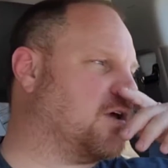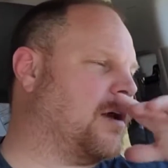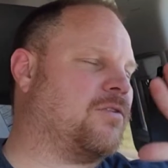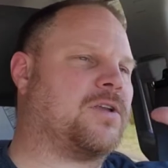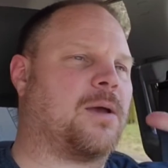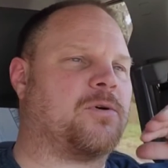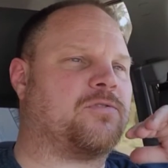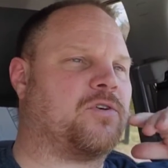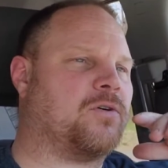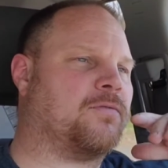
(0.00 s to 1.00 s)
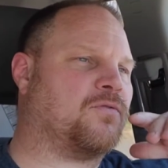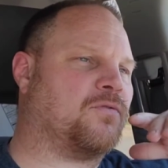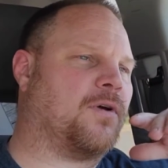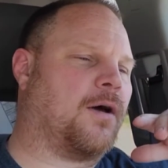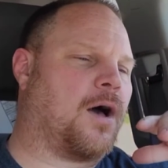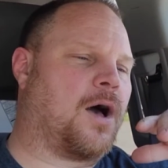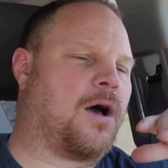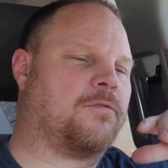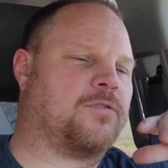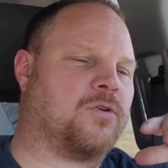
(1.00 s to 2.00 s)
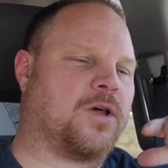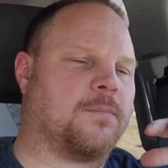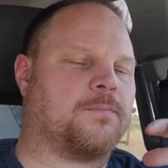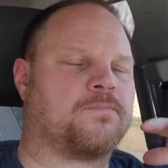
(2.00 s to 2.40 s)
every time I fueled up.